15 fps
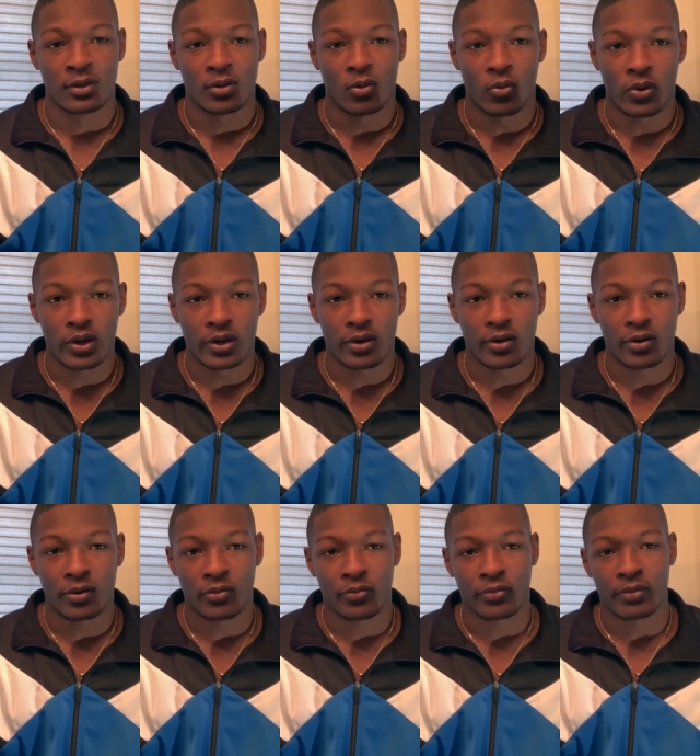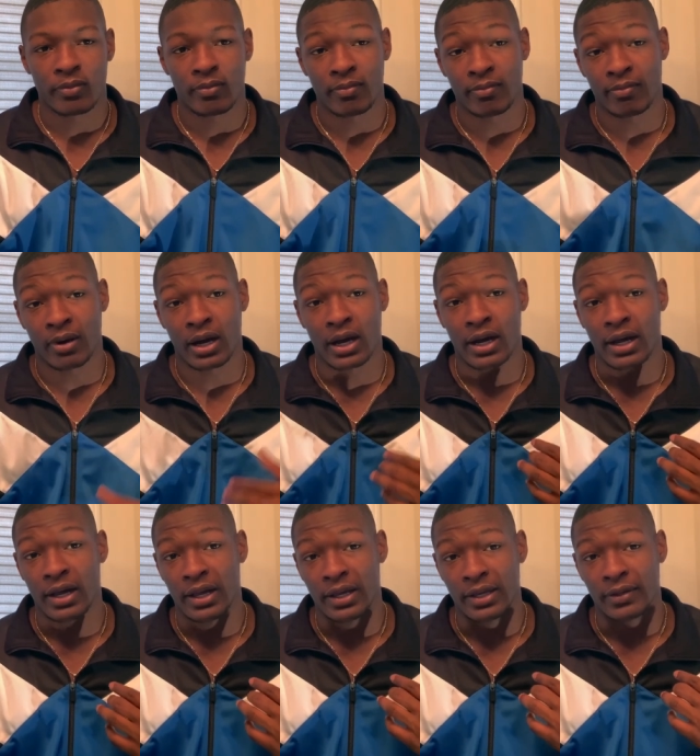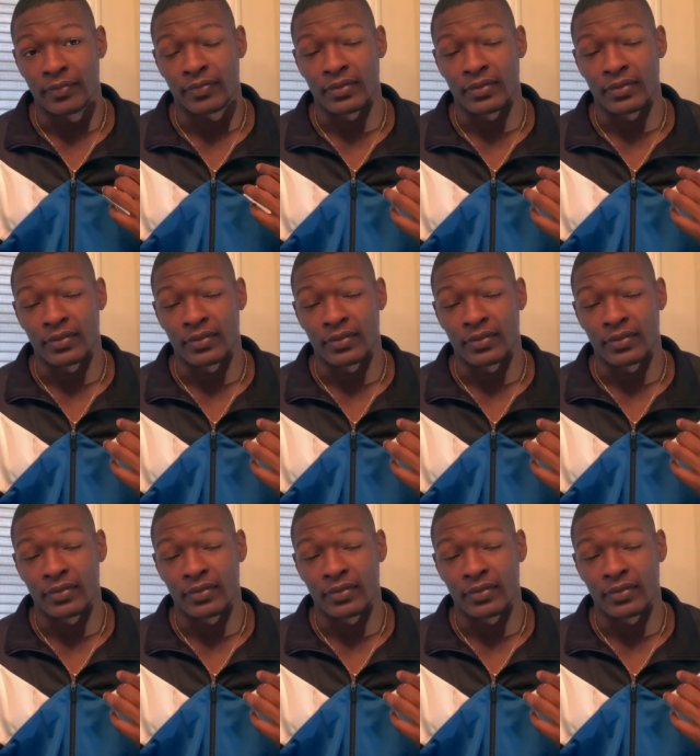Well, my